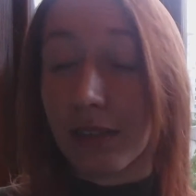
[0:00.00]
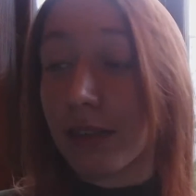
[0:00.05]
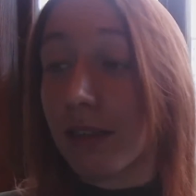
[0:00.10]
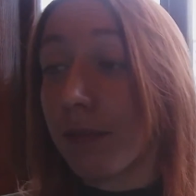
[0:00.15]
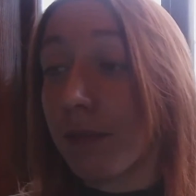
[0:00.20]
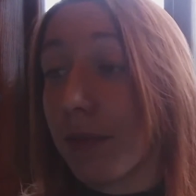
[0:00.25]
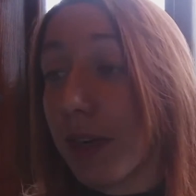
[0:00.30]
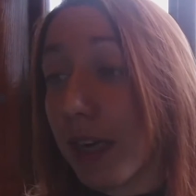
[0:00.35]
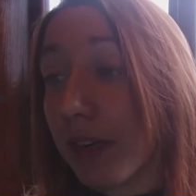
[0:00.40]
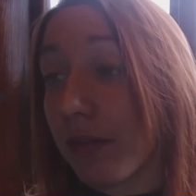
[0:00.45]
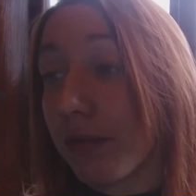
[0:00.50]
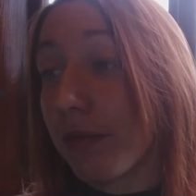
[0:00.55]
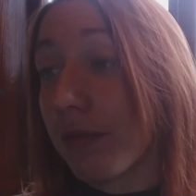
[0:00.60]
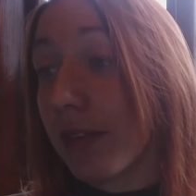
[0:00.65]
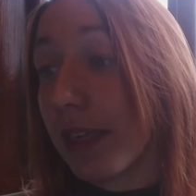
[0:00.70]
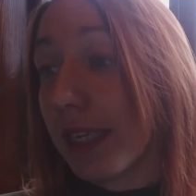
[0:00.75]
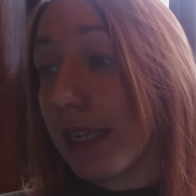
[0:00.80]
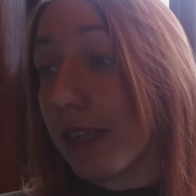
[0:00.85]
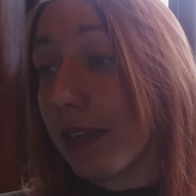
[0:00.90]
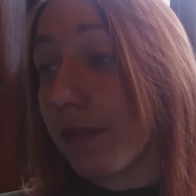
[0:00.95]

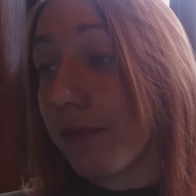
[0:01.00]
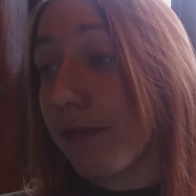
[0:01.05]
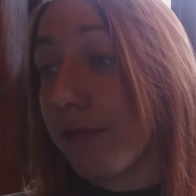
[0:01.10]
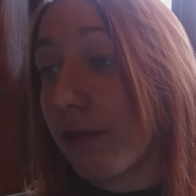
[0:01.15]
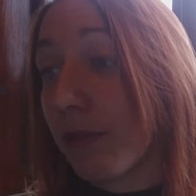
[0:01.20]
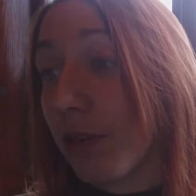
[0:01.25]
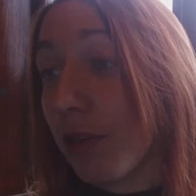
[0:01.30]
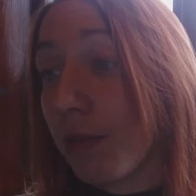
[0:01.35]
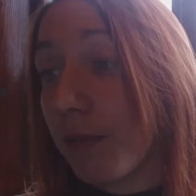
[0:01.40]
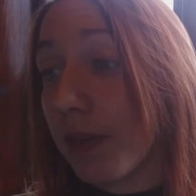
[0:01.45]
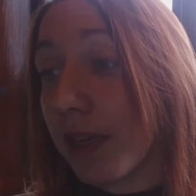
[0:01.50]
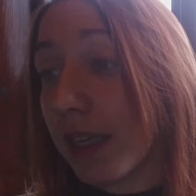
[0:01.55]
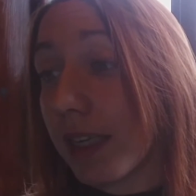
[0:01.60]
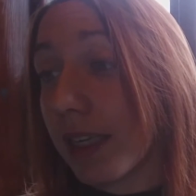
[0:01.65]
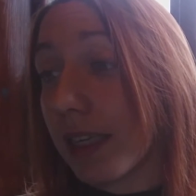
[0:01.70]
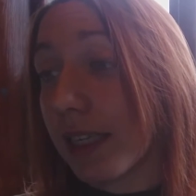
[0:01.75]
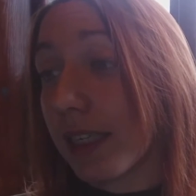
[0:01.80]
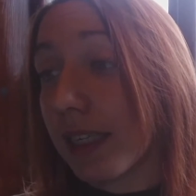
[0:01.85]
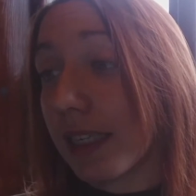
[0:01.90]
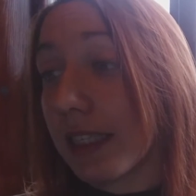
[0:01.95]
Mercury from
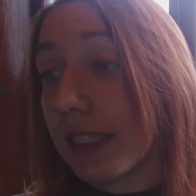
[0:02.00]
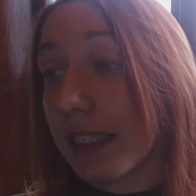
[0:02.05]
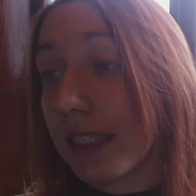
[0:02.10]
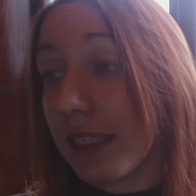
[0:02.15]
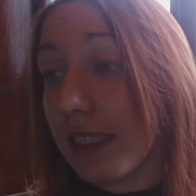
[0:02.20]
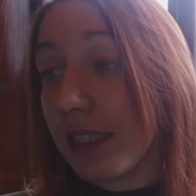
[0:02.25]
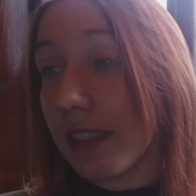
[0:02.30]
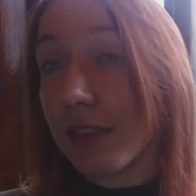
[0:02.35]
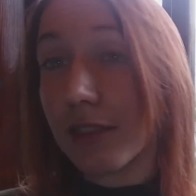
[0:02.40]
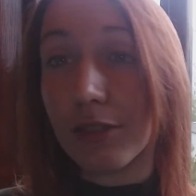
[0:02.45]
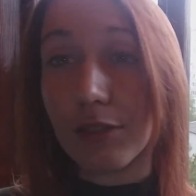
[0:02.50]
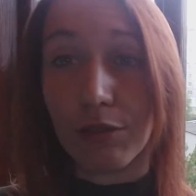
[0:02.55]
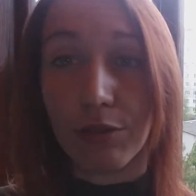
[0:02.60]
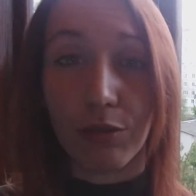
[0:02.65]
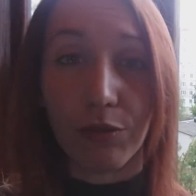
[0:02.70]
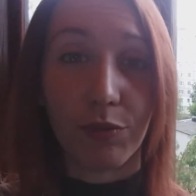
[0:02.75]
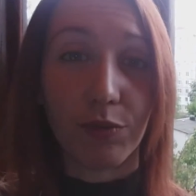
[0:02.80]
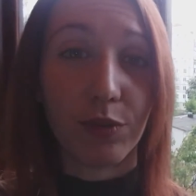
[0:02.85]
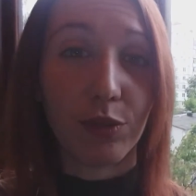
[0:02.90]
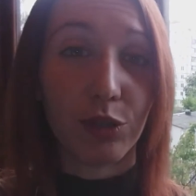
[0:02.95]
18th
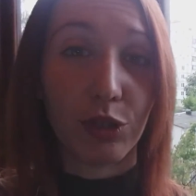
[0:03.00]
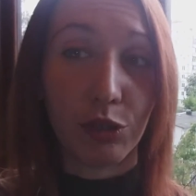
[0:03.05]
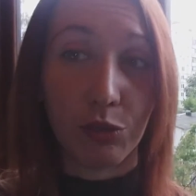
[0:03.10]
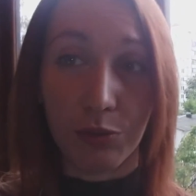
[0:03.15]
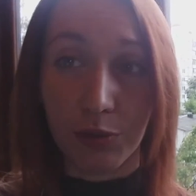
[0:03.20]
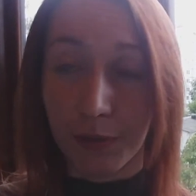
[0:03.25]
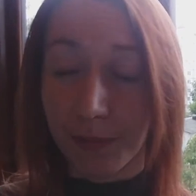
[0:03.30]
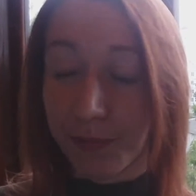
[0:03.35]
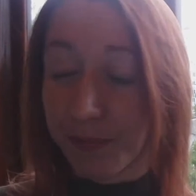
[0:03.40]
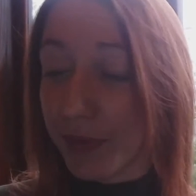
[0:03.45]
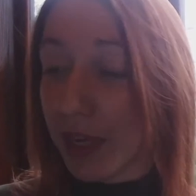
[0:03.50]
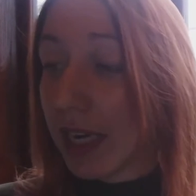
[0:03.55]
of June.